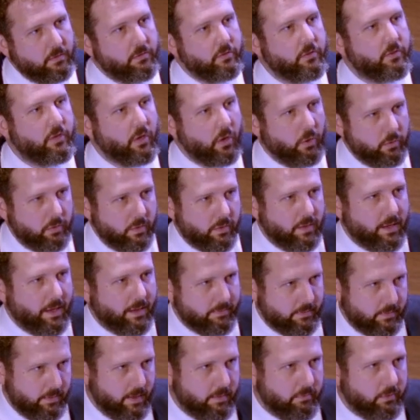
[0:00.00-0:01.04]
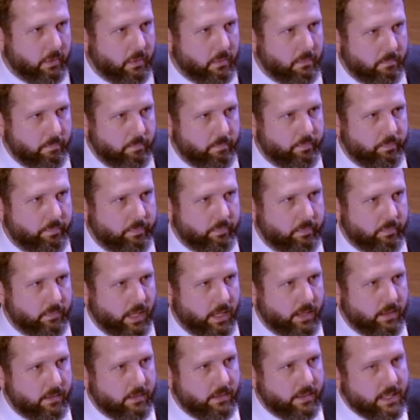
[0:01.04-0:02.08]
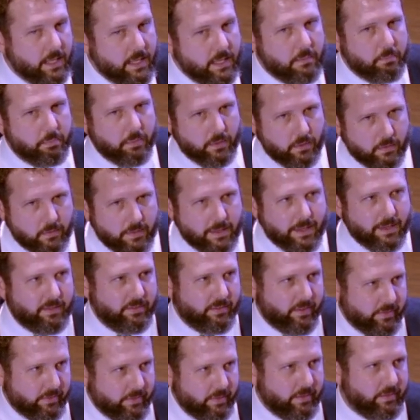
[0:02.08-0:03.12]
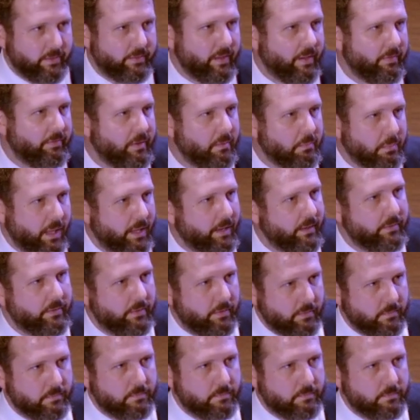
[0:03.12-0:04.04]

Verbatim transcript: go to the next level and keep the existing stuff in place.